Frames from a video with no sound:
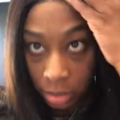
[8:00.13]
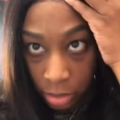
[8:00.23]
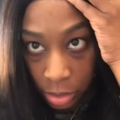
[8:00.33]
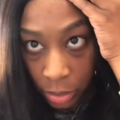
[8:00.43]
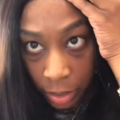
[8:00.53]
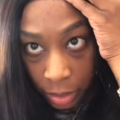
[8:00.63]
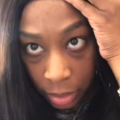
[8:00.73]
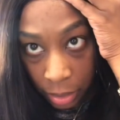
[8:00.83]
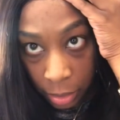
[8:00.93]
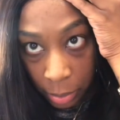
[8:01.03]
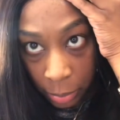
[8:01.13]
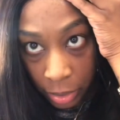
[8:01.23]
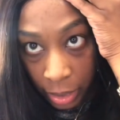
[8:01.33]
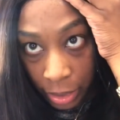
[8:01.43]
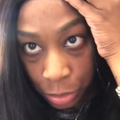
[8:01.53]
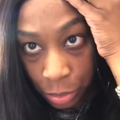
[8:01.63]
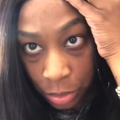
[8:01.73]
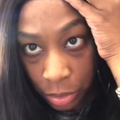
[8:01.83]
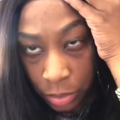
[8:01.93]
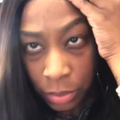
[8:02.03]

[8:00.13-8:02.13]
just so it can look a little bit more natural.